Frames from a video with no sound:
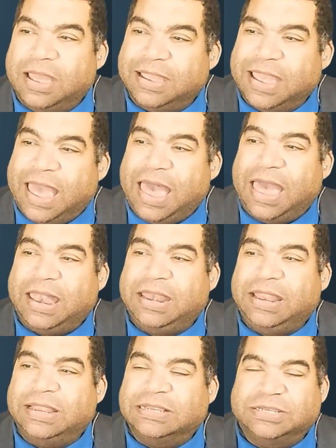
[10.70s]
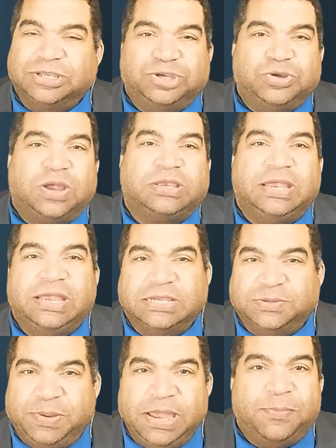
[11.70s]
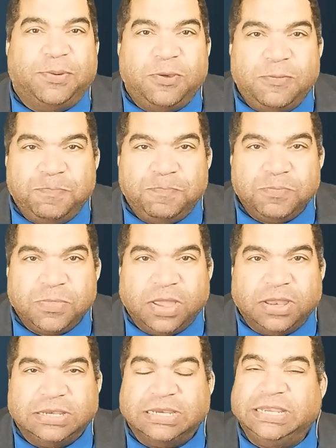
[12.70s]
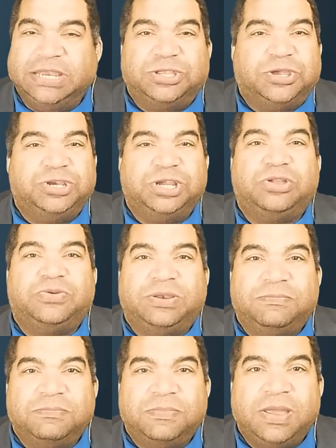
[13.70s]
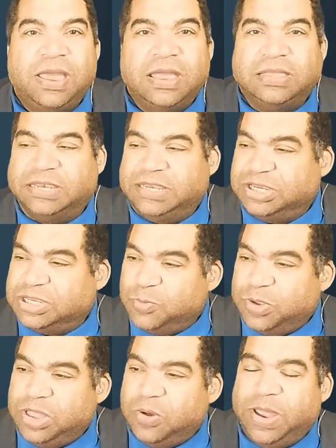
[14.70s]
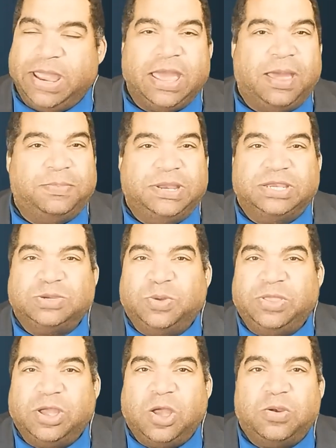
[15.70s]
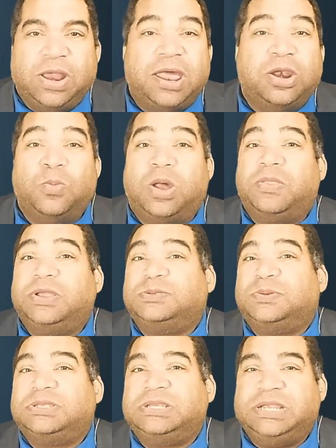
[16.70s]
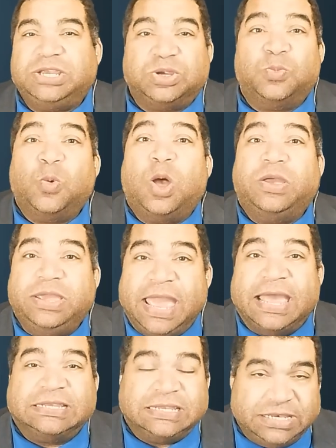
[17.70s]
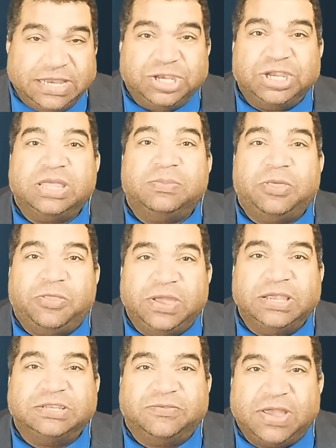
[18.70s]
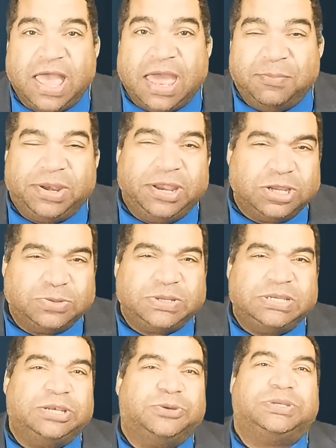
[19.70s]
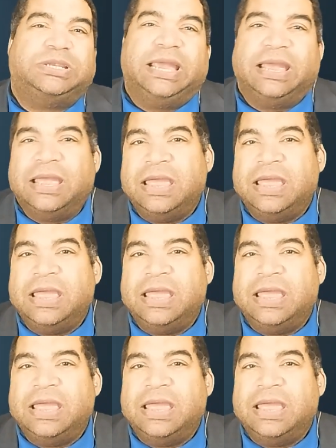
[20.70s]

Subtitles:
God is instructing his people to teach their children. To teach them when they wake up, teach them when they go down. And what are they supposed to teach them? Well, yes, teaching them the things of God. But here's what's interesting.